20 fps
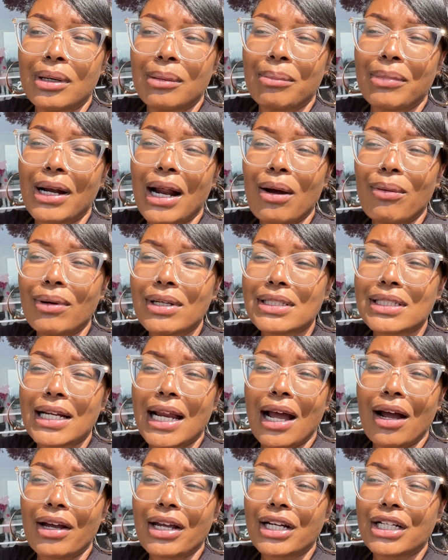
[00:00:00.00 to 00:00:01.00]
But I wasn't
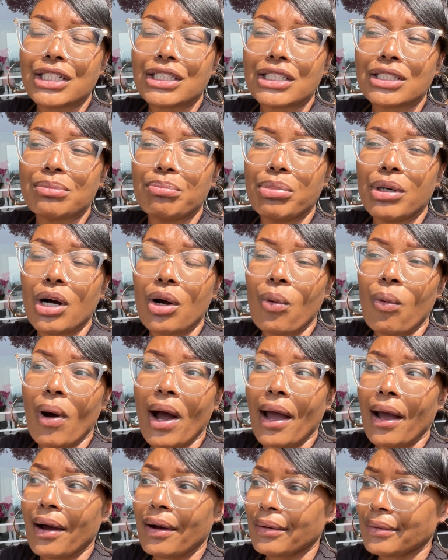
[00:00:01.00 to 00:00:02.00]
out here just buck
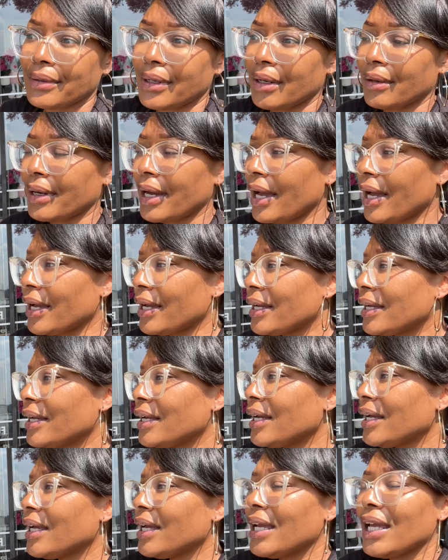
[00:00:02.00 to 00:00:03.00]
wild, okay?
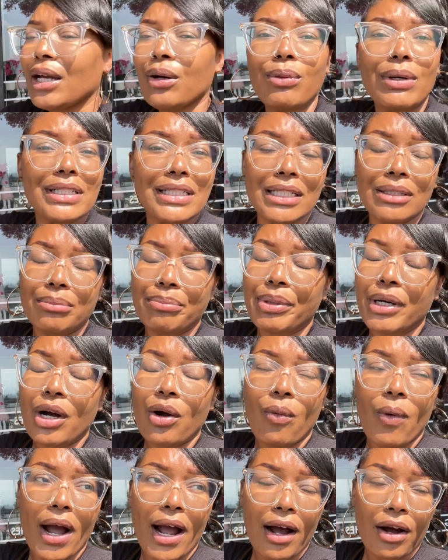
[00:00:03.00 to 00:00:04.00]
It wasn't
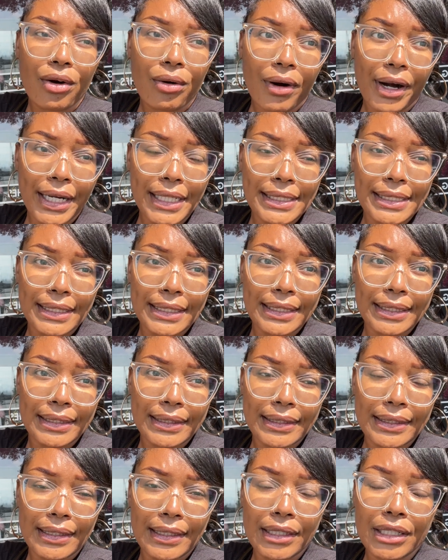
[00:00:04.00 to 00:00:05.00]
buck wild crazy.
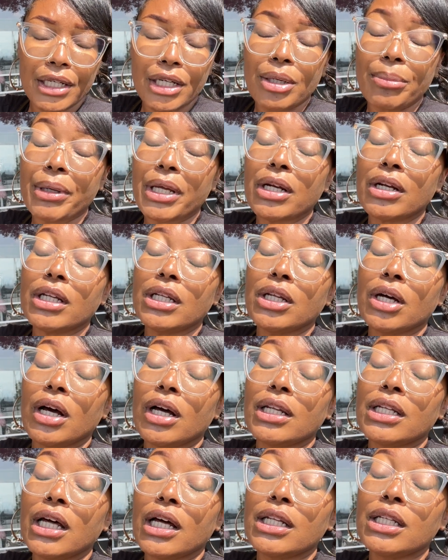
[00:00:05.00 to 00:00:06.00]
It could have been a
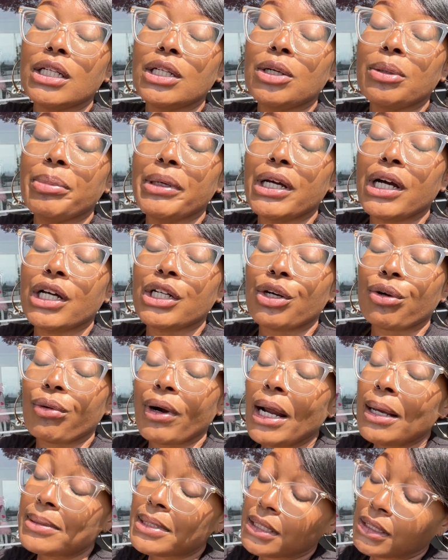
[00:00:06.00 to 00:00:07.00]
little bit under
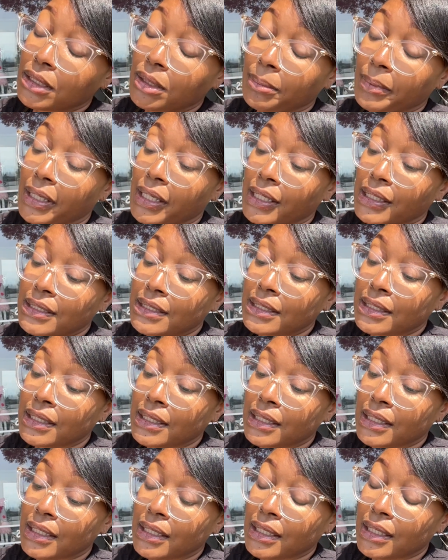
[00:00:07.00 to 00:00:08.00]
wraps a little bit,
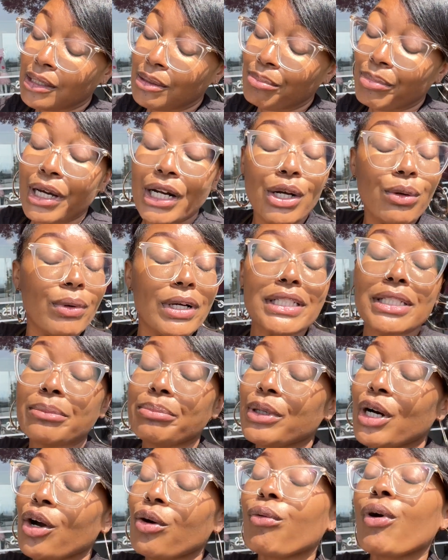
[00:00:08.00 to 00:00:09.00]
but it wasn't
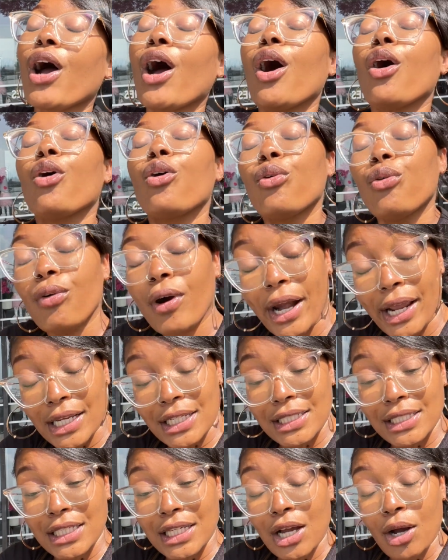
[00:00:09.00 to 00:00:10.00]
buck wild
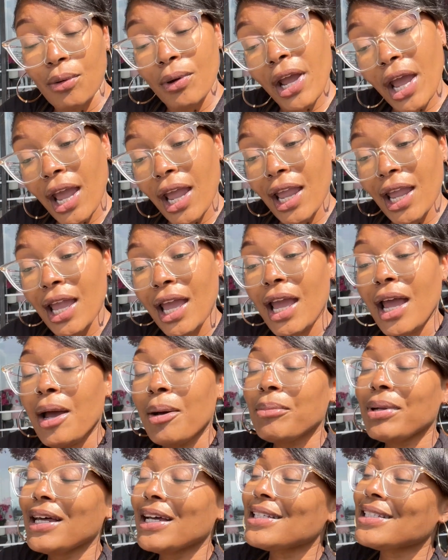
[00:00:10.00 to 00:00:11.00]
crazy, okay?
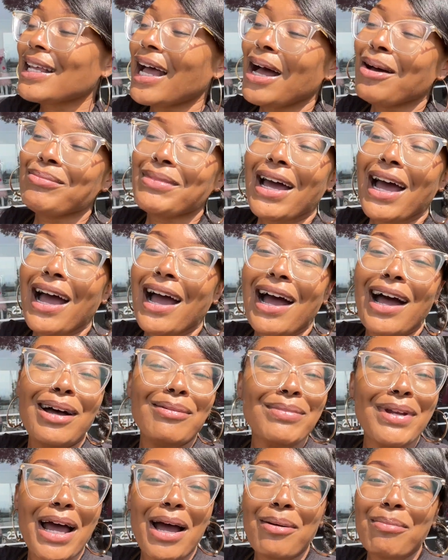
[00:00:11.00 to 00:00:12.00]
Plus, I'm
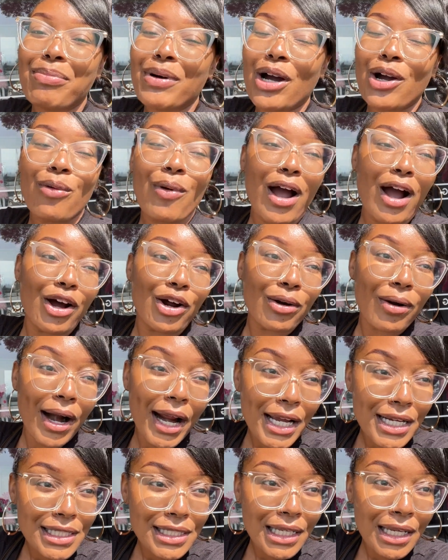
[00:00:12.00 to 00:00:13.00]
not buck wild
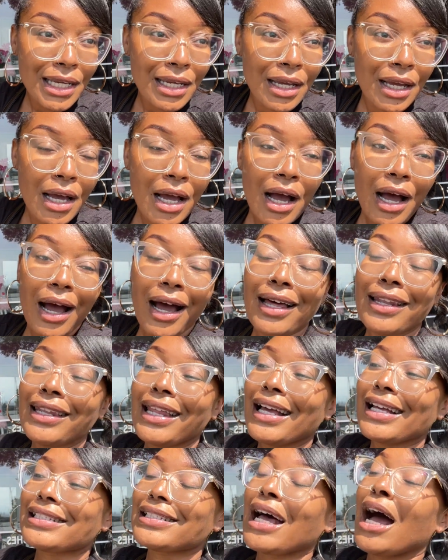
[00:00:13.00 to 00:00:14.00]
crazy
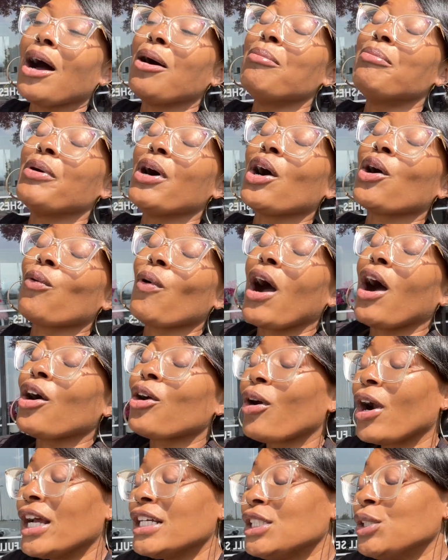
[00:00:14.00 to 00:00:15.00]
unless I'm buck wild
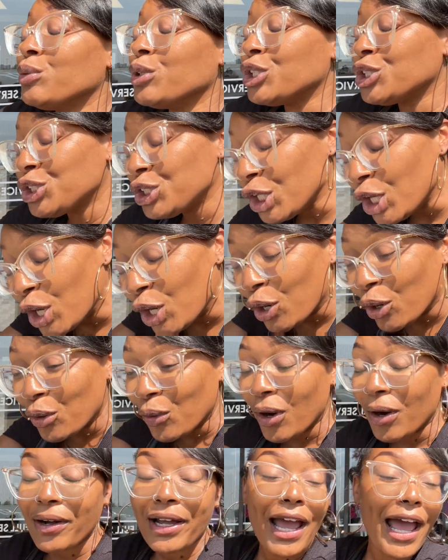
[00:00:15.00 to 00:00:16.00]
crazy with you,
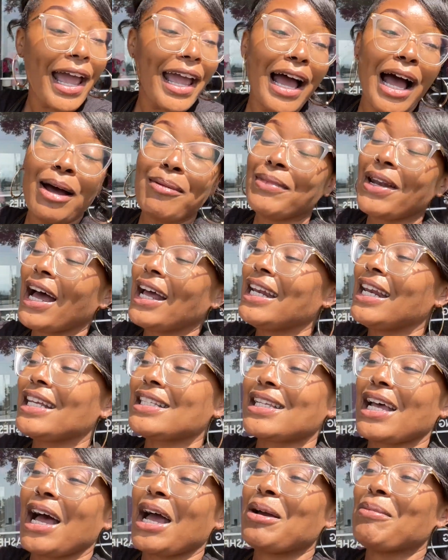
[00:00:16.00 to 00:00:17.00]
okay? I'm not
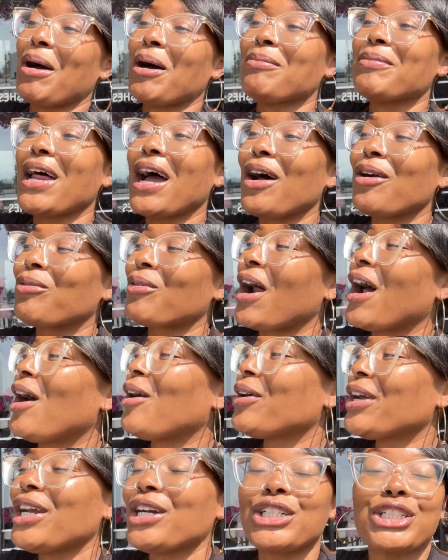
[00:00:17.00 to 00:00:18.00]
that type. I'm not
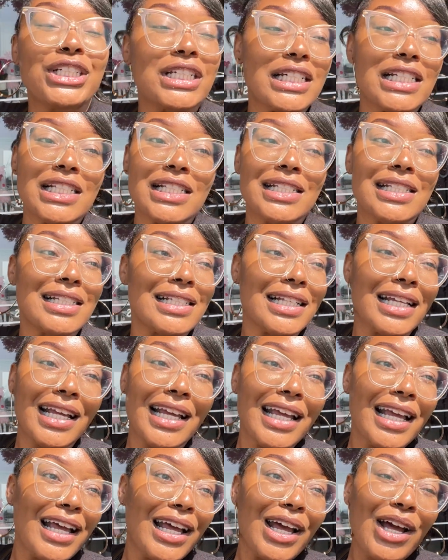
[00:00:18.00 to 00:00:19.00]
out here just
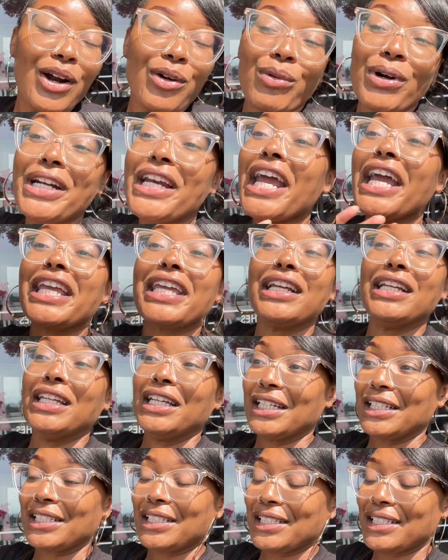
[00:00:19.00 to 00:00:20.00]

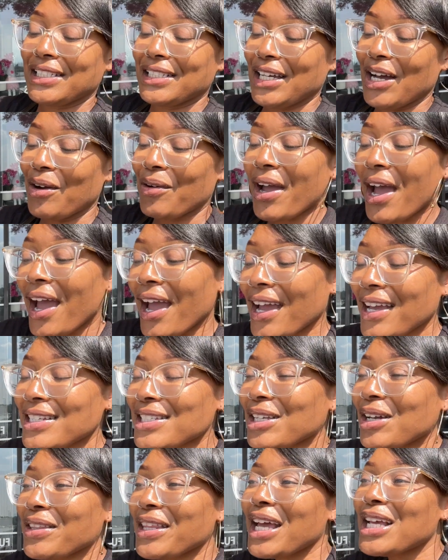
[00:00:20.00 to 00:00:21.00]
ridiculous, okay?
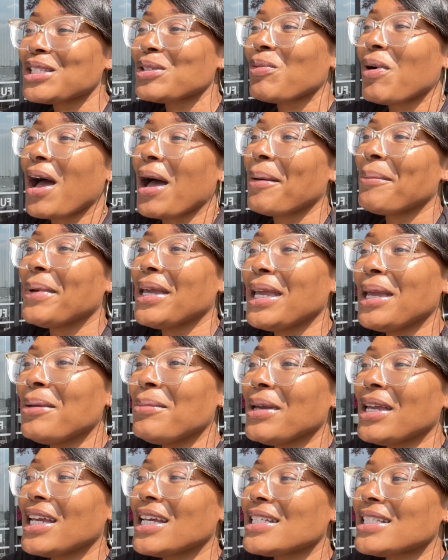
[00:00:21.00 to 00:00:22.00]
So that's why me
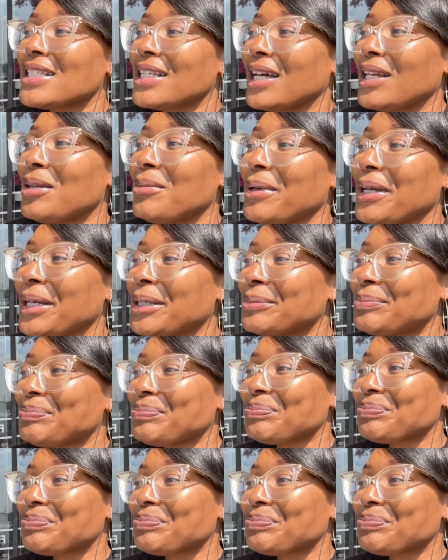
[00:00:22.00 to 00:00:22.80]
being celibate,